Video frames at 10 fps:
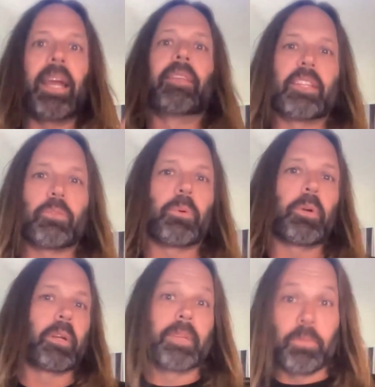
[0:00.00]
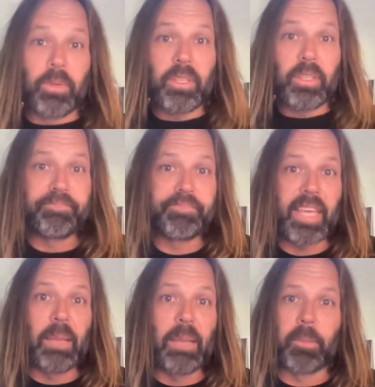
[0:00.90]
and that's where it really
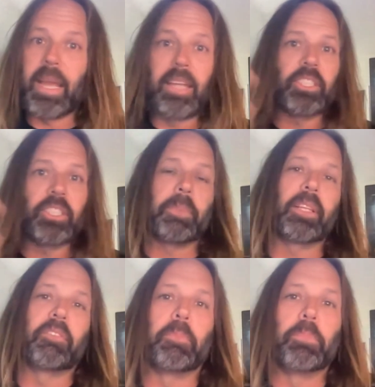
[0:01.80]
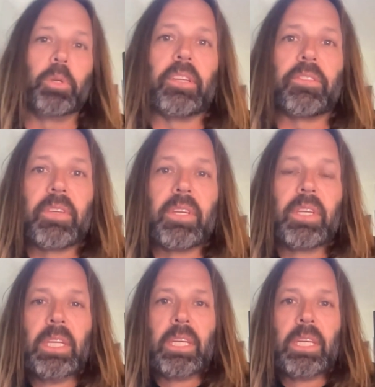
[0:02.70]
came from. And just my love of movies.